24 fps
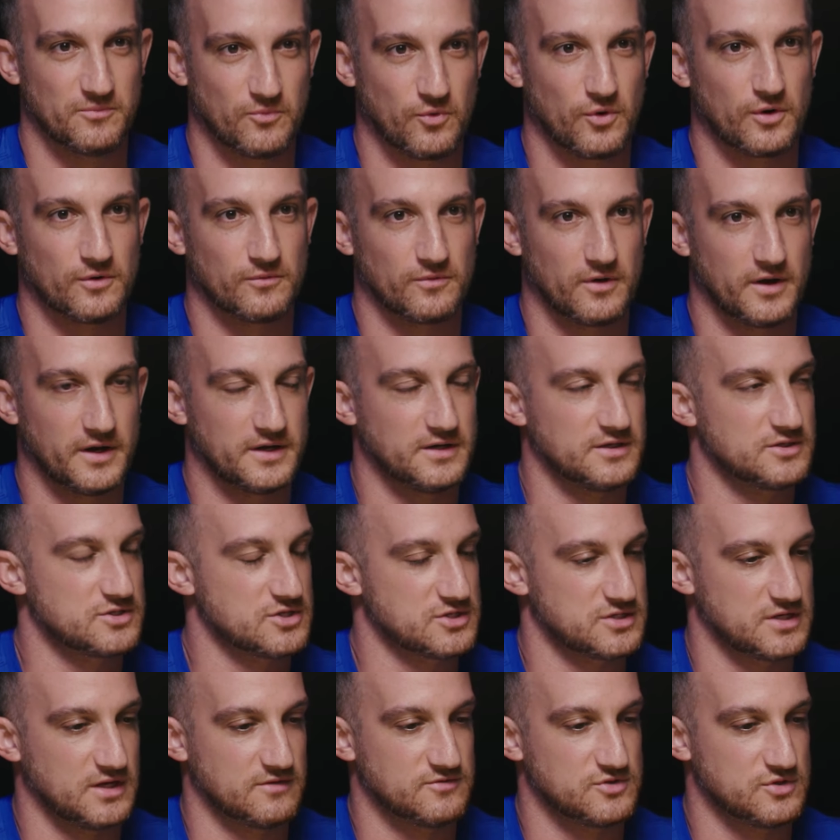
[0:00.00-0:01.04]
more right and it
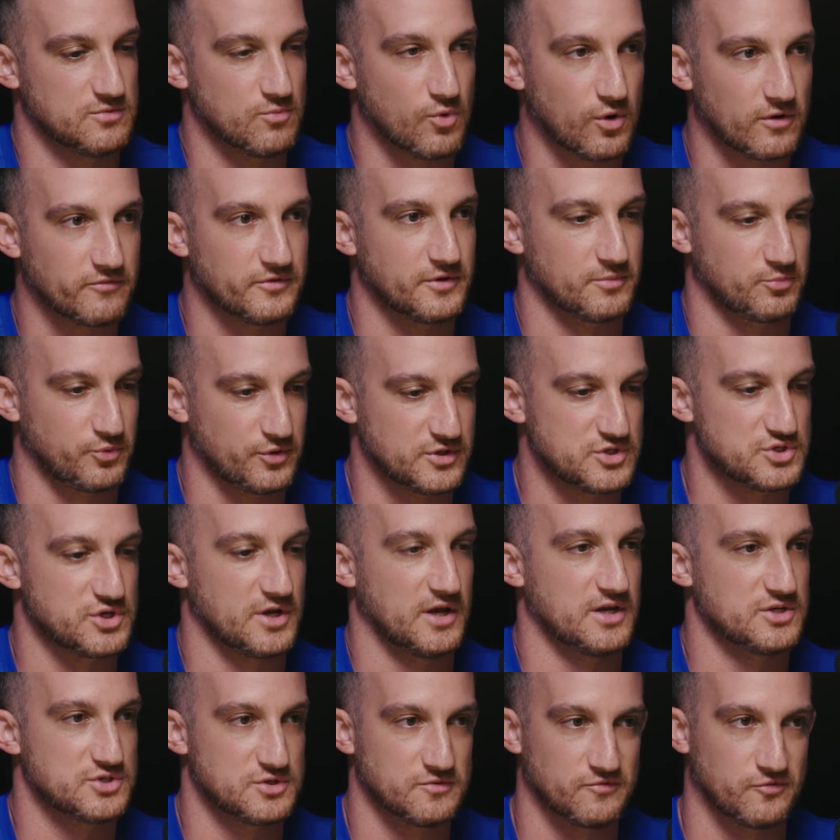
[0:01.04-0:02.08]
just gives you more of an
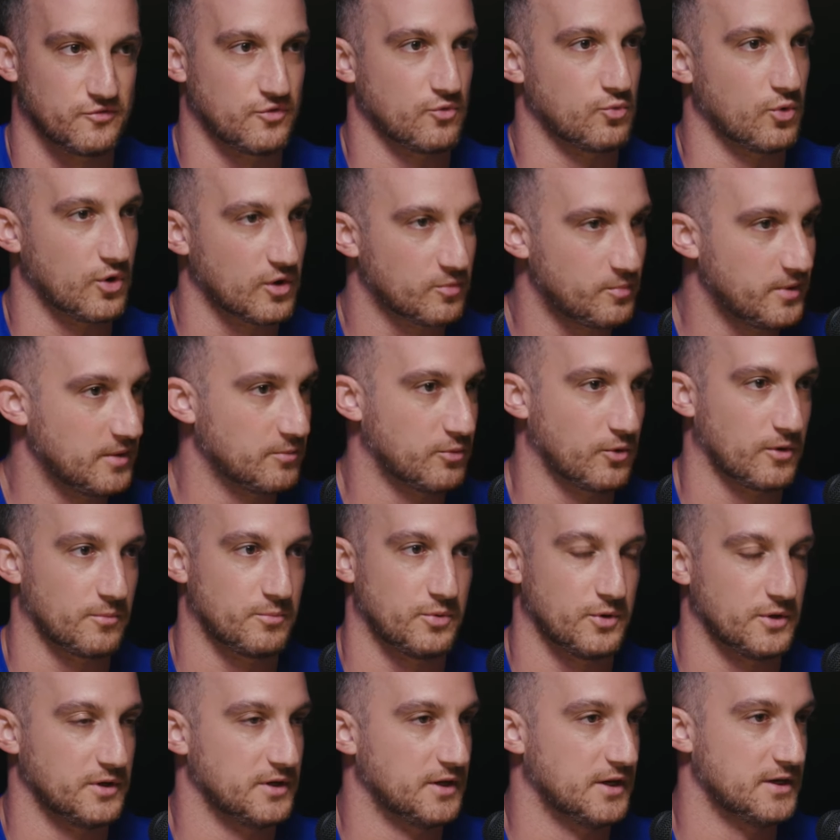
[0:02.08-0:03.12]
appreciation for the work people are
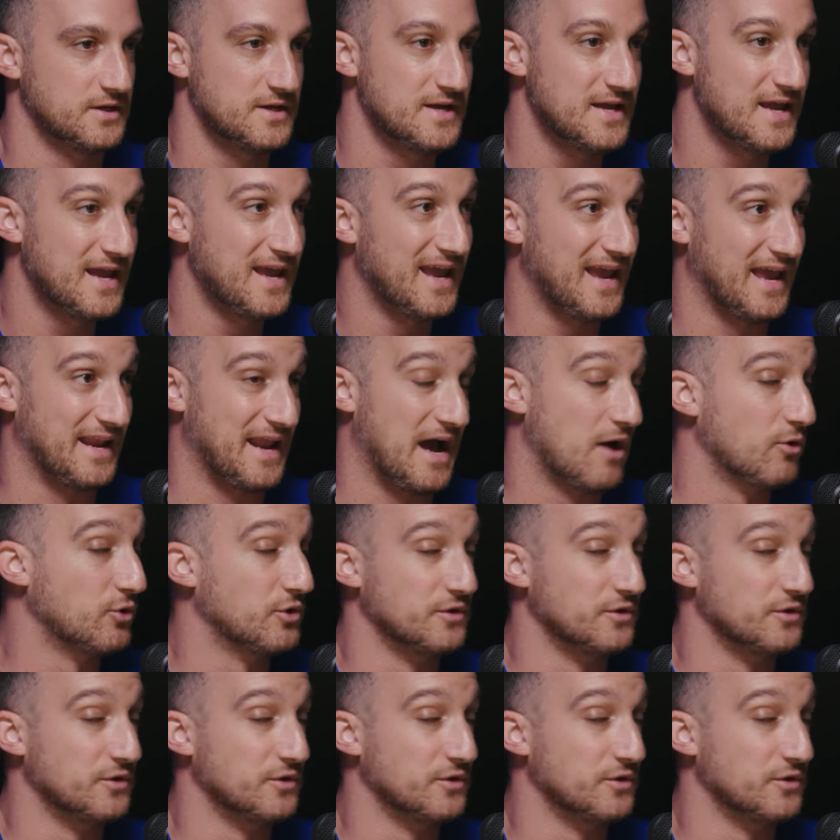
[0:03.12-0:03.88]
putting in and how